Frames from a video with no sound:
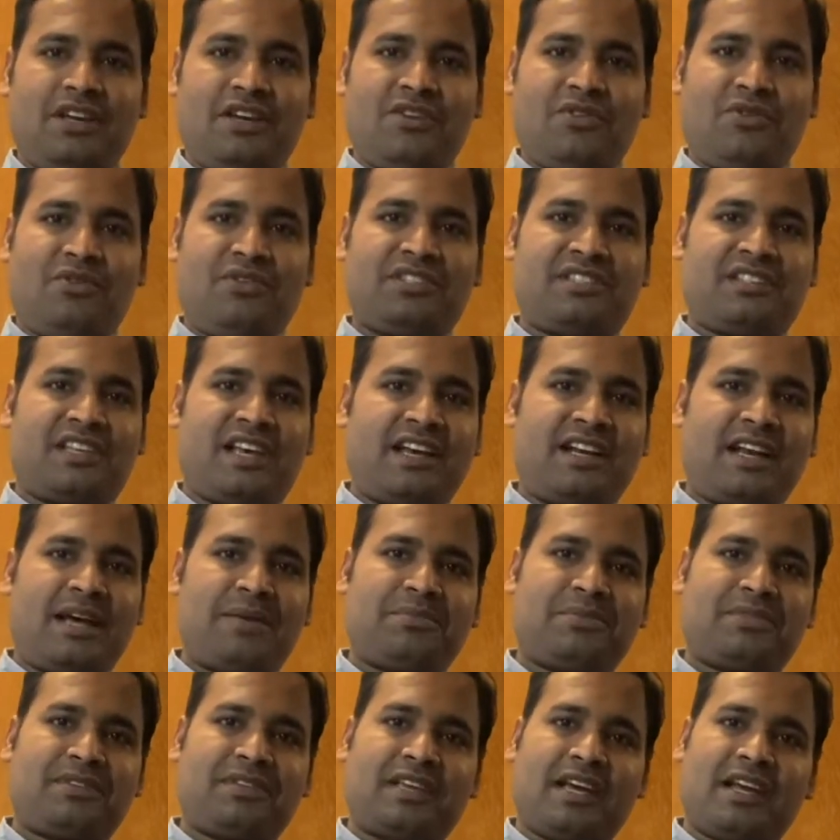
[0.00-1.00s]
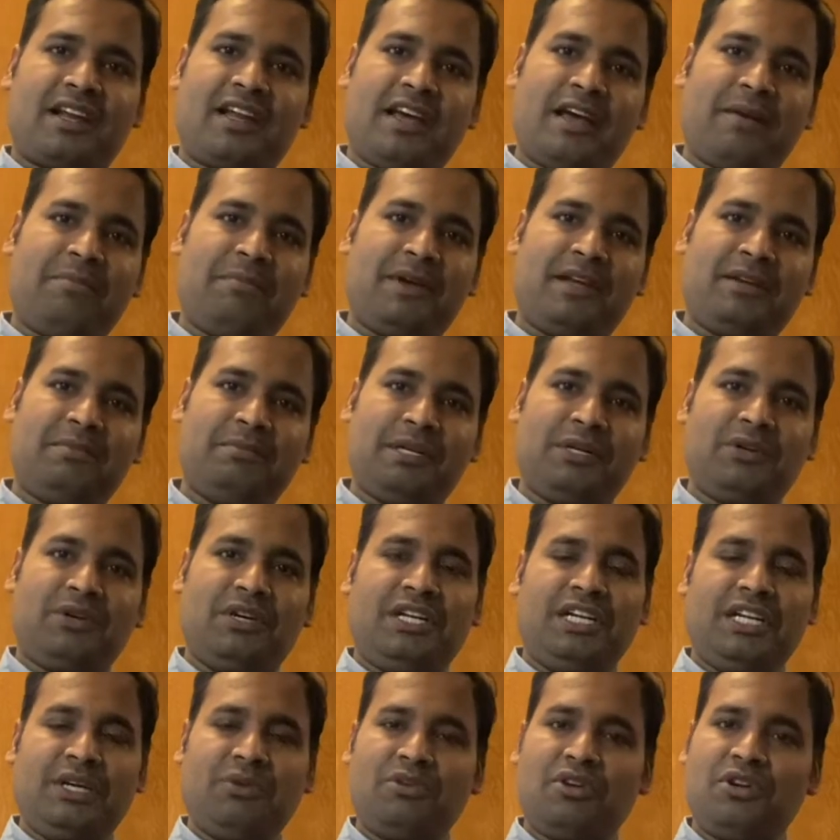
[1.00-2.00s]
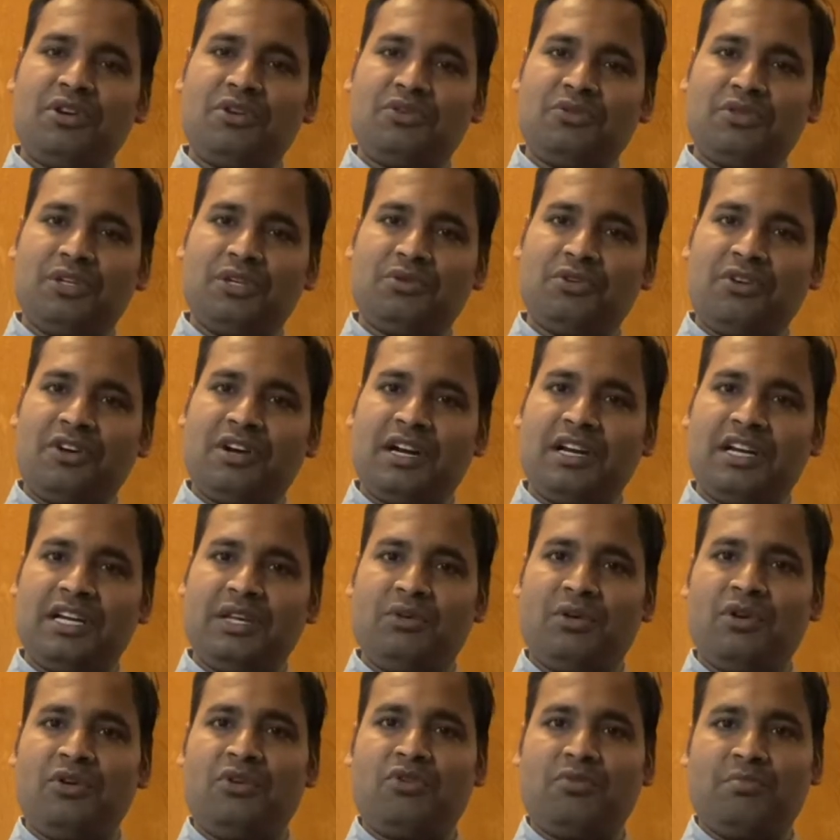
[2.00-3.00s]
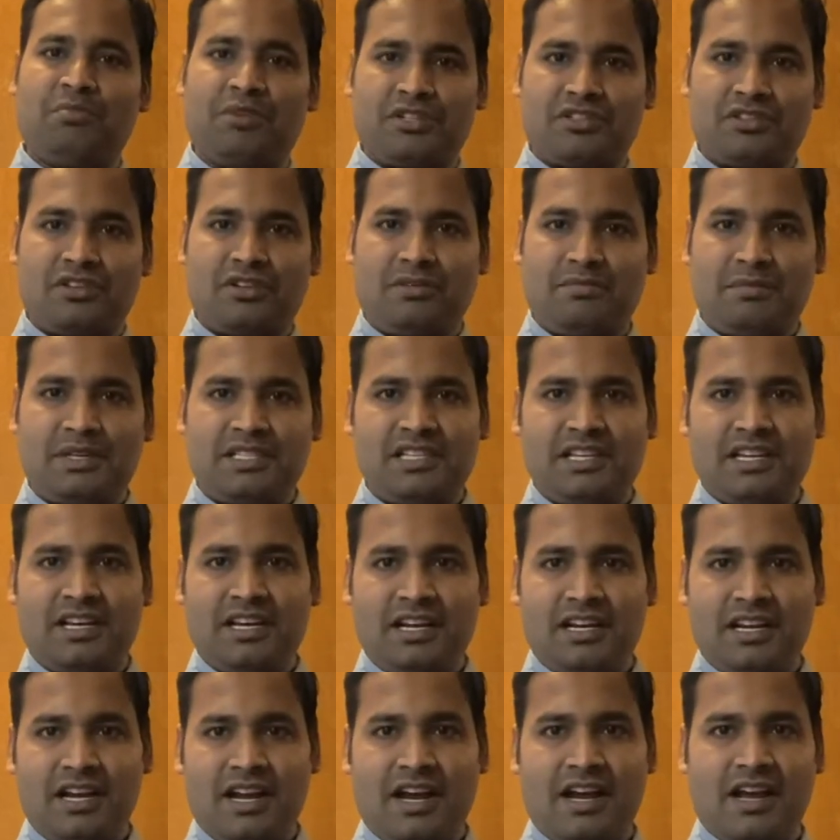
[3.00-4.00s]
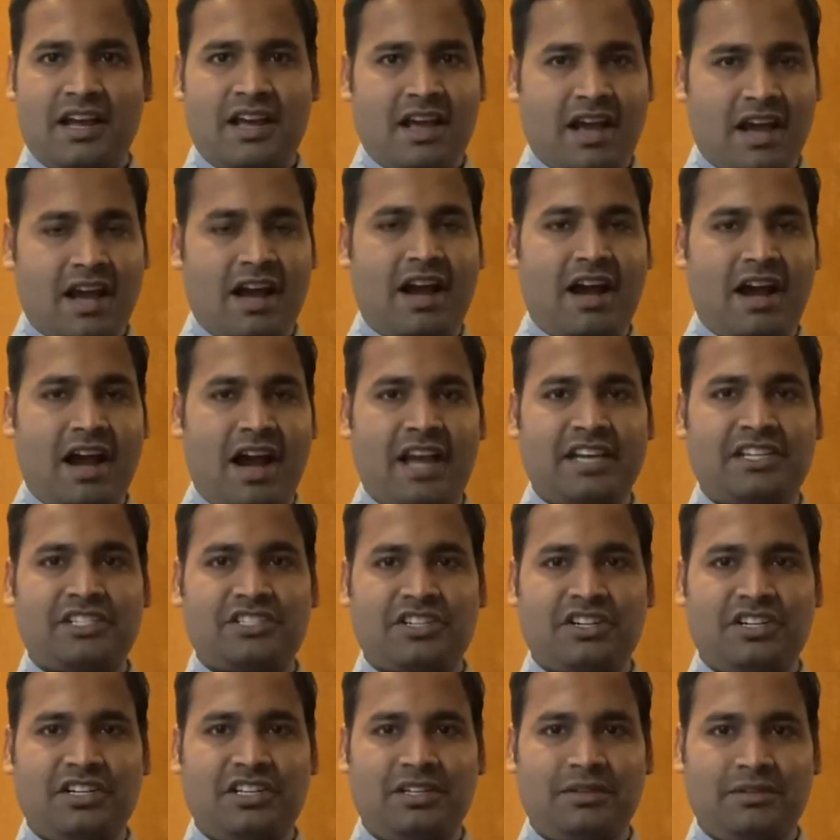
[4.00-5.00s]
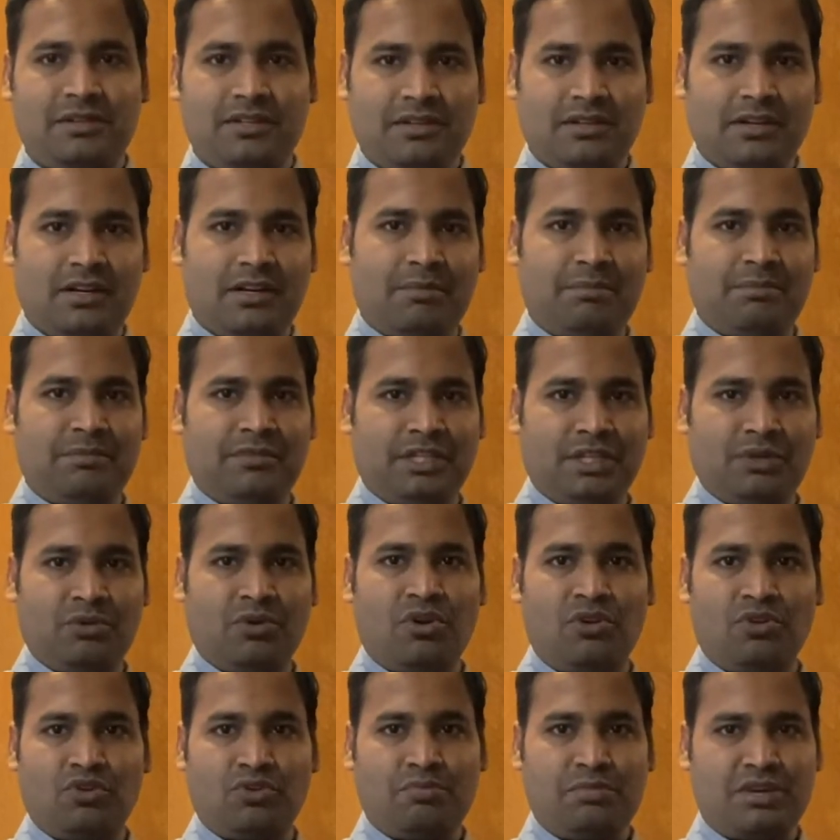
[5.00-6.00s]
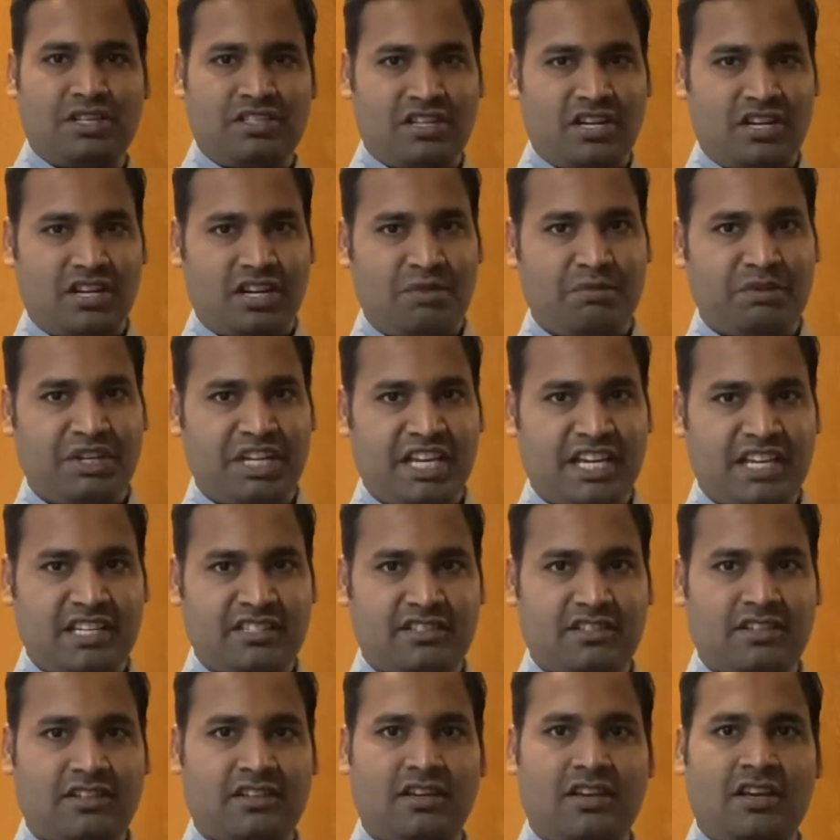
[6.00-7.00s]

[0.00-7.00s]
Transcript: Or synapse can happen between neuron to neuron and neuron to muscle. Basically, I study neuron to muscle communication.